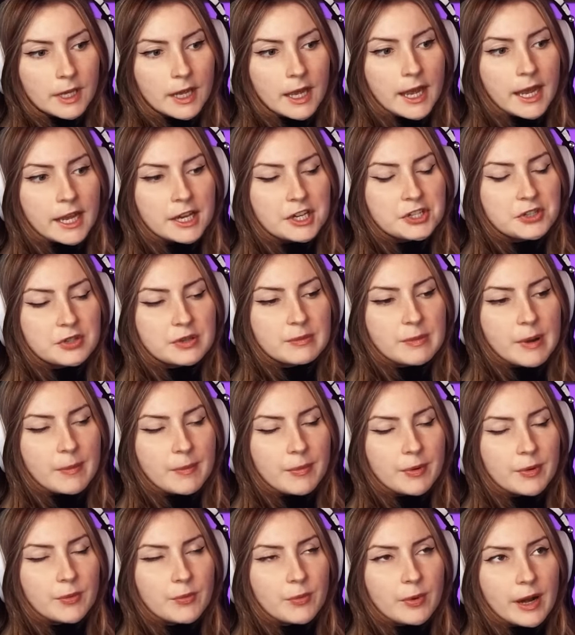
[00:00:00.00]
I actually
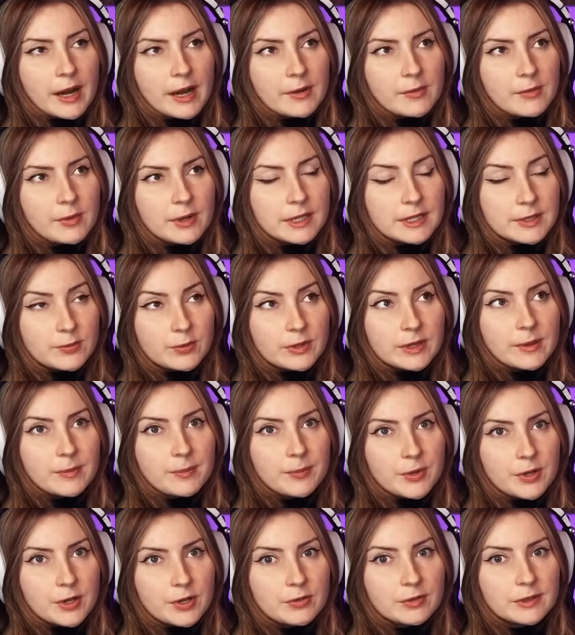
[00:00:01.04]
remember where I was when the
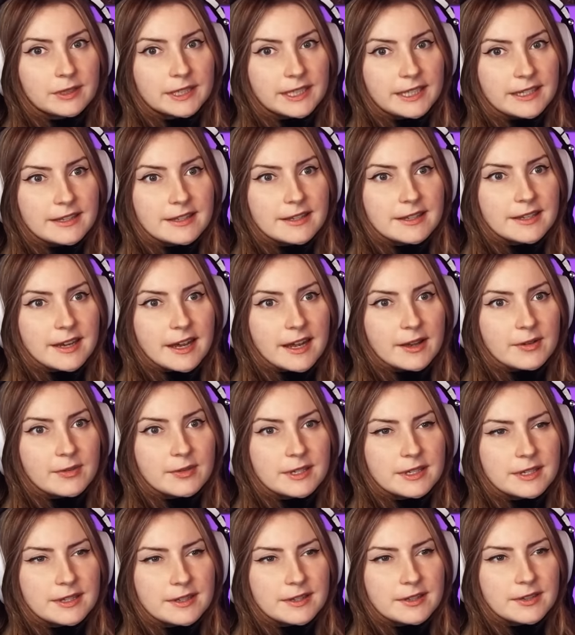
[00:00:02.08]
book released. I
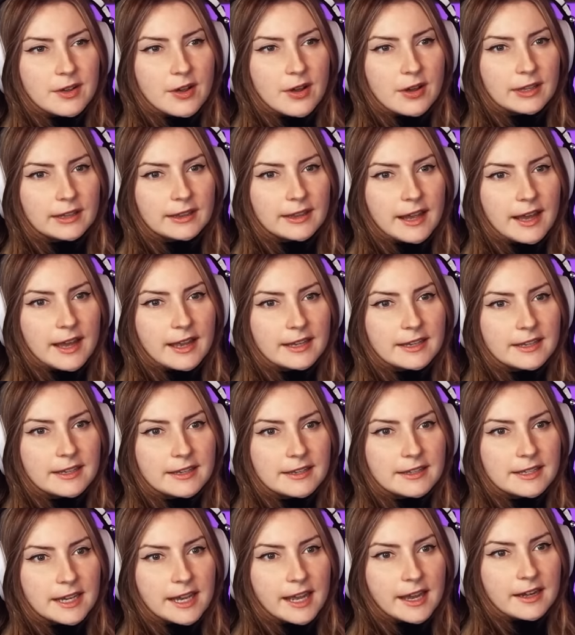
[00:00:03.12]
was online
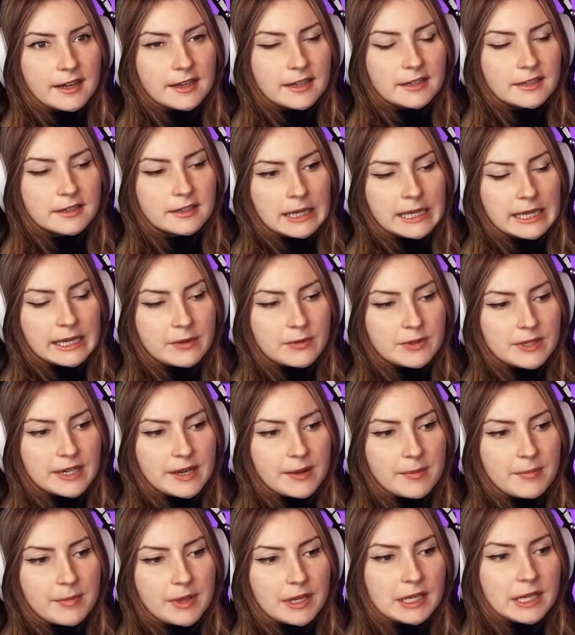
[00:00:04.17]
to get it. Like, it was like
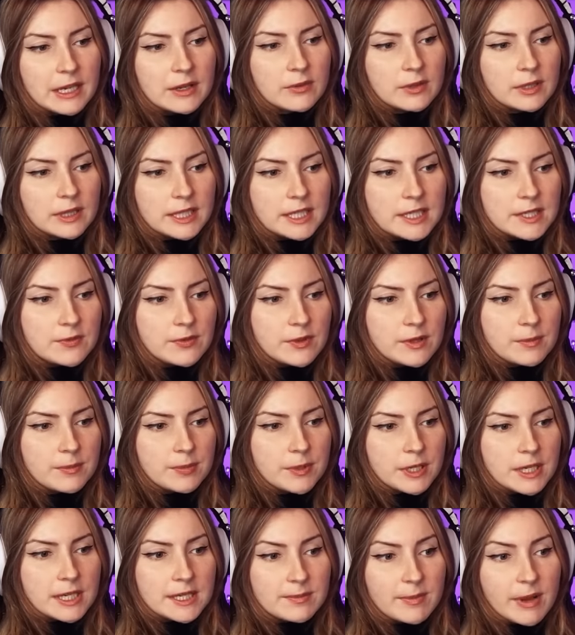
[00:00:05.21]
a midnight release for the
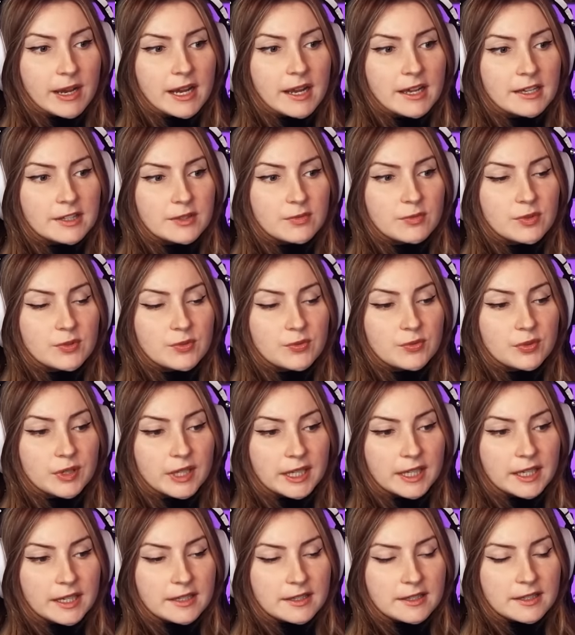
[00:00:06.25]
book because my cousin was
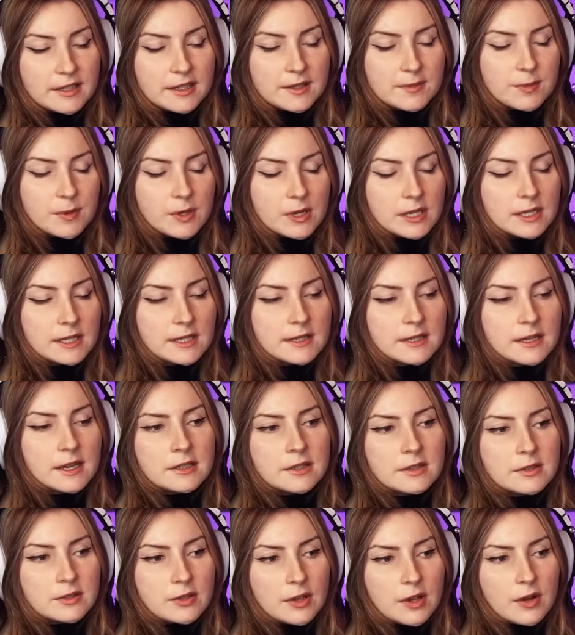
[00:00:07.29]
really into these books.
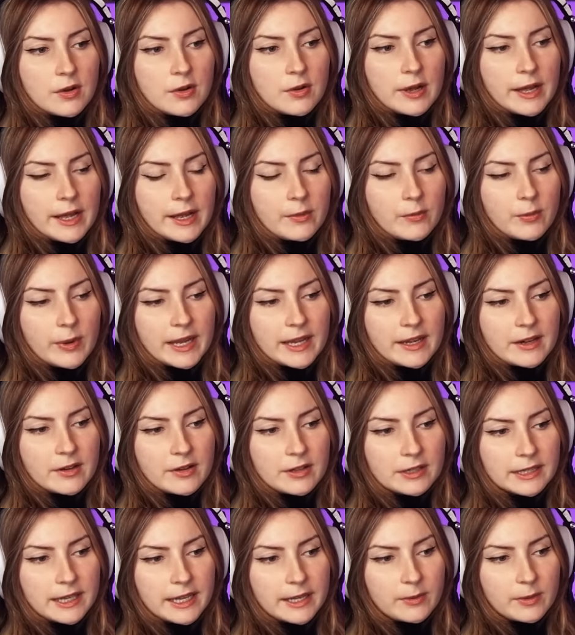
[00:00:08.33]
So I waited
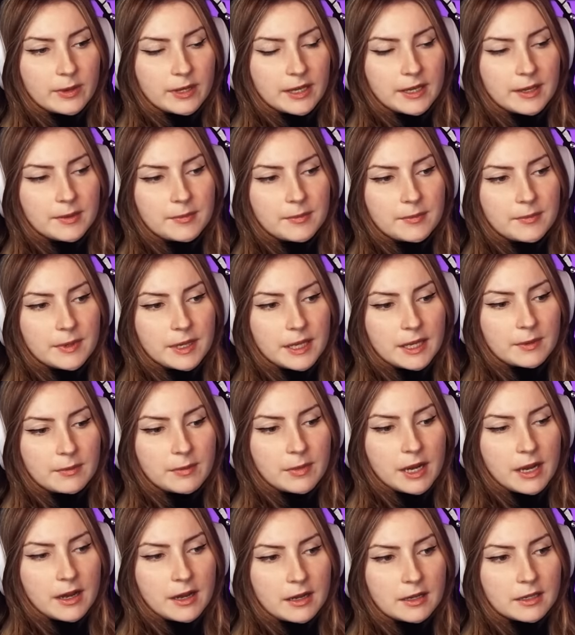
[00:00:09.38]
online with him and
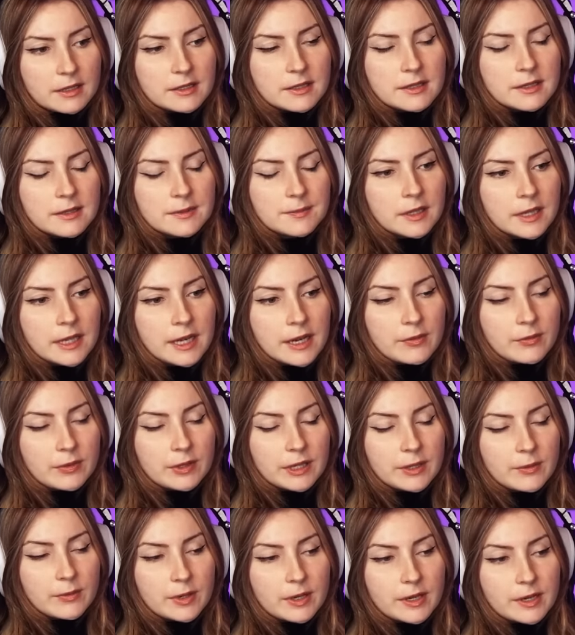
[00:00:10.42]
my aunt, and I
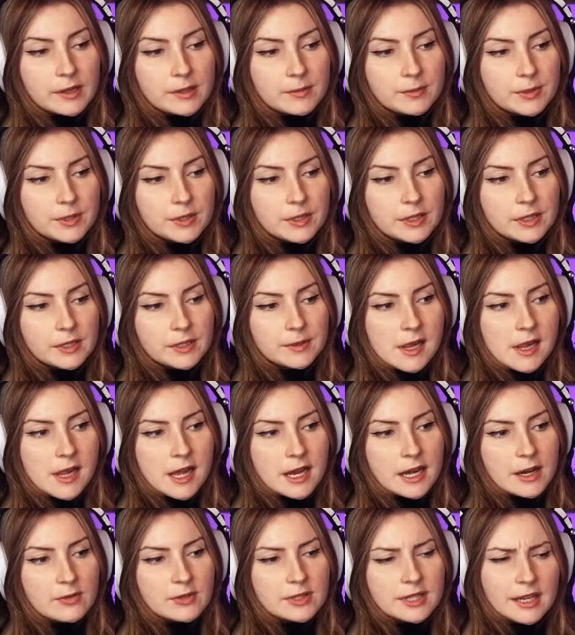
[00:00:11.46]
really wanted the book.
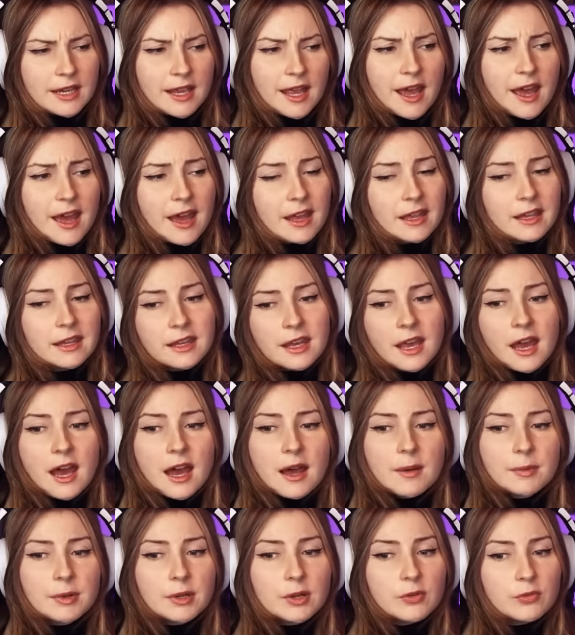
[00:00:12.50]
And I was like, heck yeah,
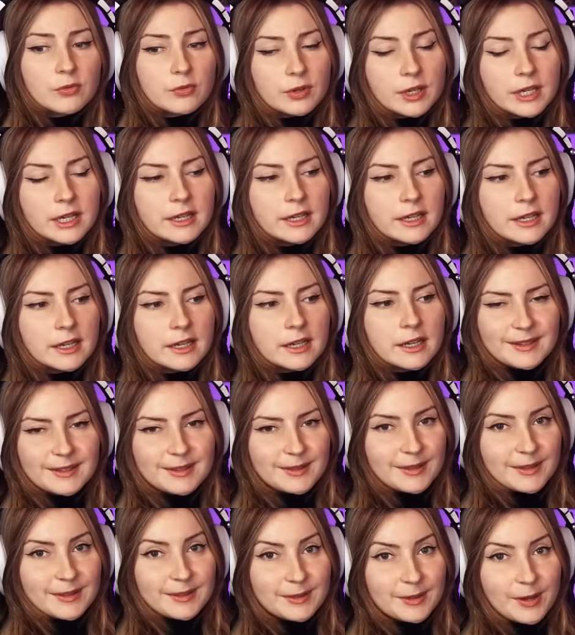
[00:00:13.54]
I'm gonna read it.
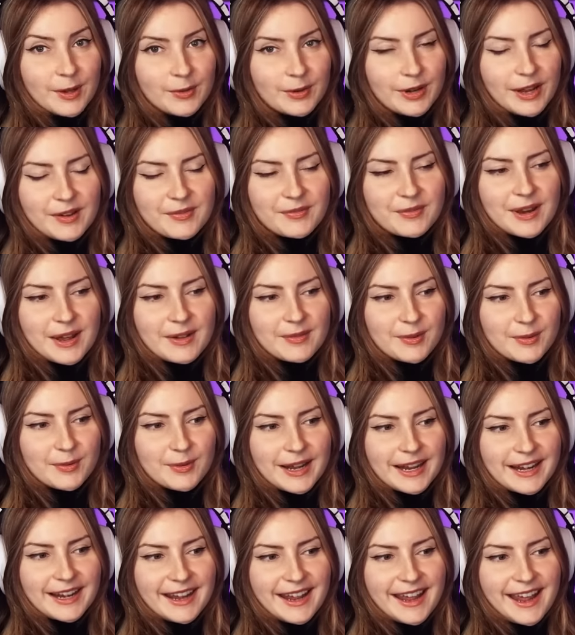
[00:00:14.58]
Note, I've never
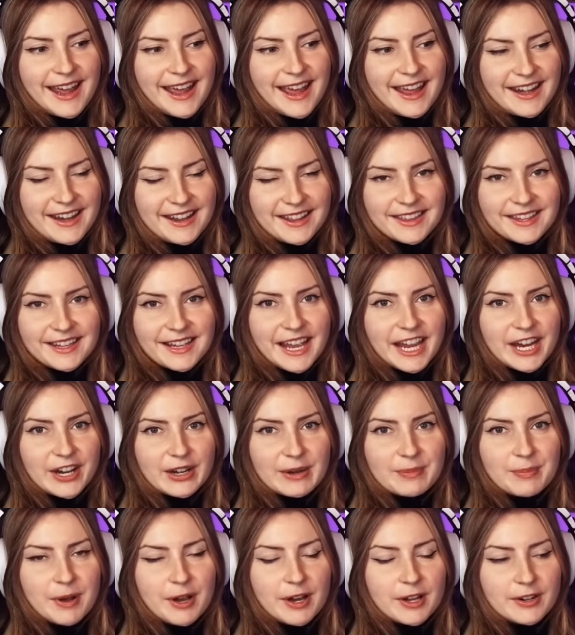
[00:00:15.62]
read anything
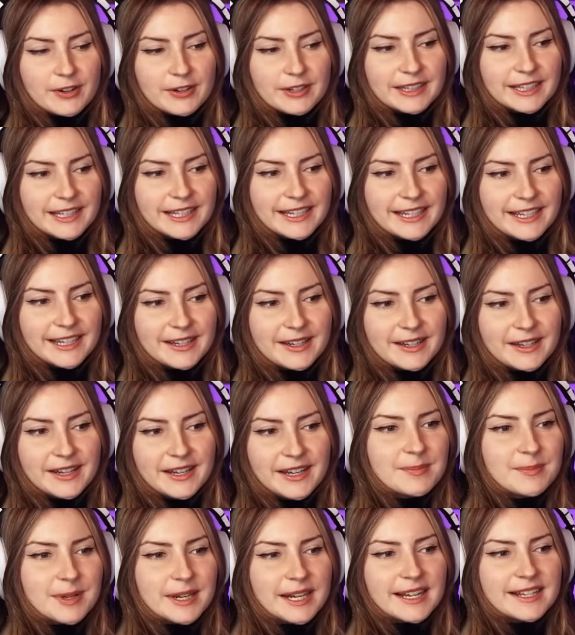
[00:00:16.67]
Harry Potter related,
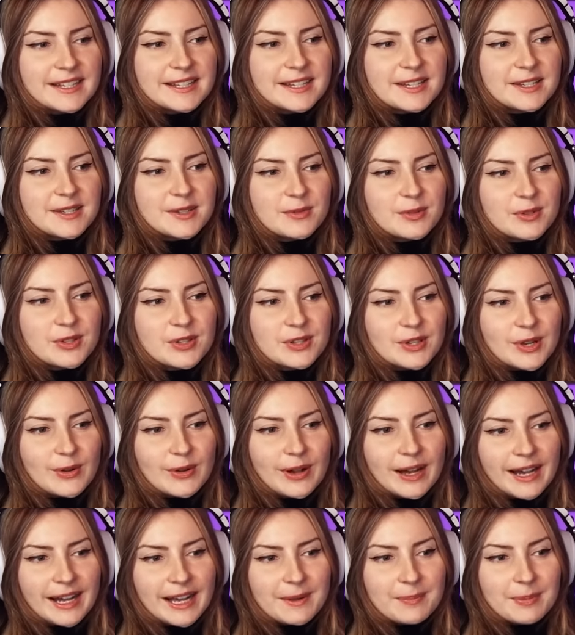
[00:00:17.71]
but I guess because it was so
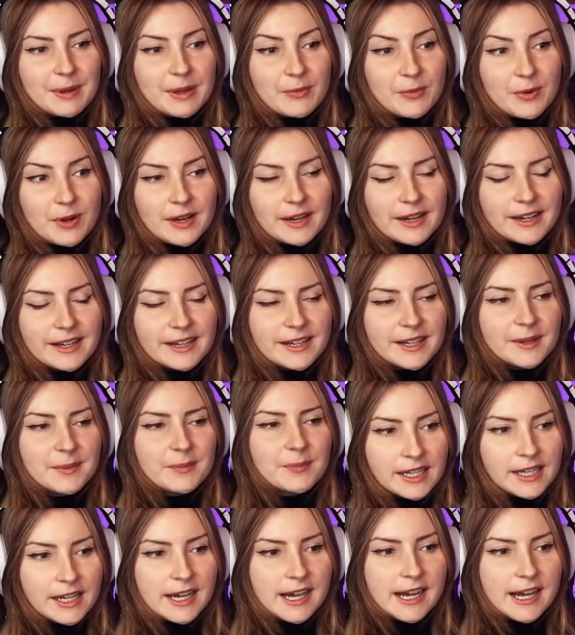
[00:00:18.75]
hype, I wanted it.